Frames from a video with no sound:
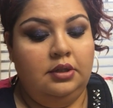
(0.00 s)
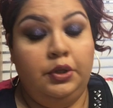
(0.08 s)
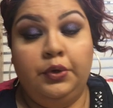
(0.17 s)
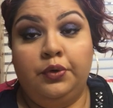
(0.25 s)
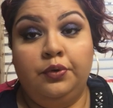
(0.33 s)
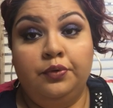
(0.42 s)

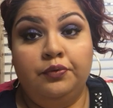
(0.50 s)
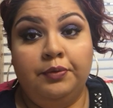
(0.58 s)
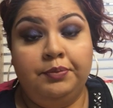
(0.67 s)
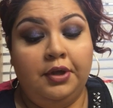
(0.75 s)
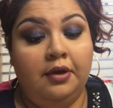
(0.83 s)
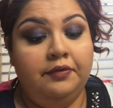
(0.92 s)
logo
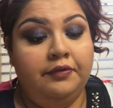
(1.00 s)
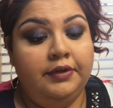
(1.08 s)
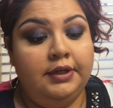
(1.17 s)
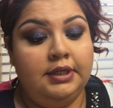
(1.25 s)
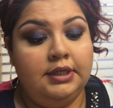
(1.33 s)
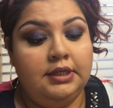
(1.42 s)
ripped off of
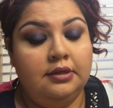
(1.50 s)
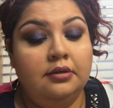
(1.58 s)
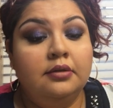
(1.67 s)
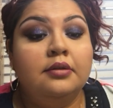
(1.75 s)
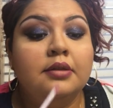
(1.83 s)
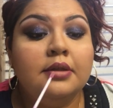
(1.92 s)
it.
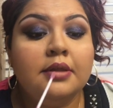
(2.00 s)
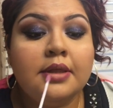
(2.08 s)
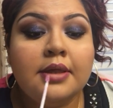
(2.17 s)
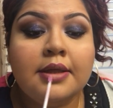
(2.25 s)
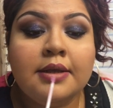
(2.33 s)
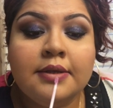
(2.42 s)

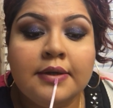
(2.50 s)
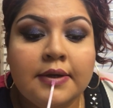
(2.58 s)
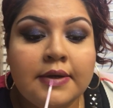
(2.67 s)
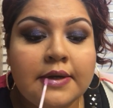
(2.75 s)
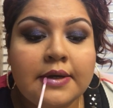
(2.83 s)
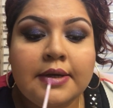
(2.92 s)

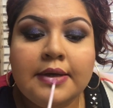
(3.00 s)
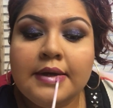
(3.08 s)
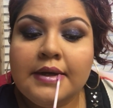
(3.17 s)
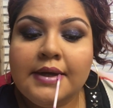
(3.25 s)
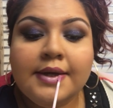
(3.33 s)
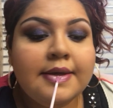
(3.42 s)
So,
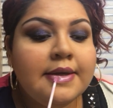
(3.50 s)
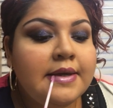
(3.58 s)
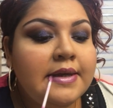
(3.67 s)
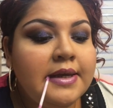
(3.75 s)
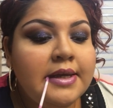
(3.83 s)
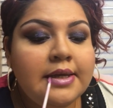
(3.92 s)

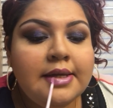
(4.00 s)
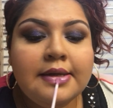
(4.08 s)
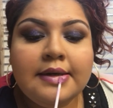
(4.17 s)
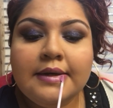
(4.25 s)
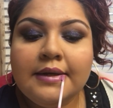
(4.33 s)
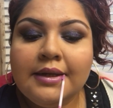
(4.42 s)

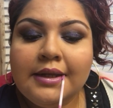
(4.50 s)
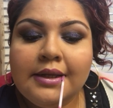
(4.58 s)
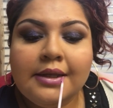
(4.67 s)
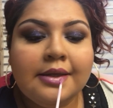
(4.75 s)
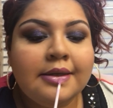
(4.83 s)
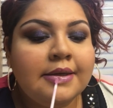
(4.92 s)
and
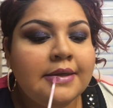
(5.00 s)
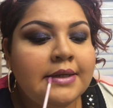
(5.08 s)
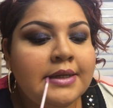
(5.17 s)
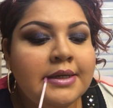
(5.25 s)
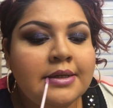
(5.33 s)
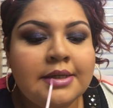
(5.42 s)

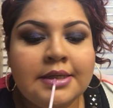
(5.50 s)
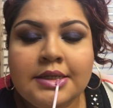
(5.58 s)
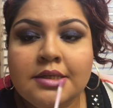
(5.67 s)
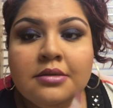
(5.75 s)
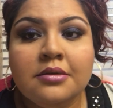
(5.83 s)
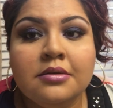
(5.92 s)
I'm
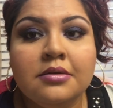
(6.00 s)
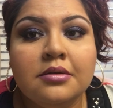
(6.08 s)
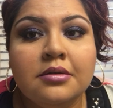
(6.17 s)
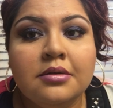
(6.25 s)
going to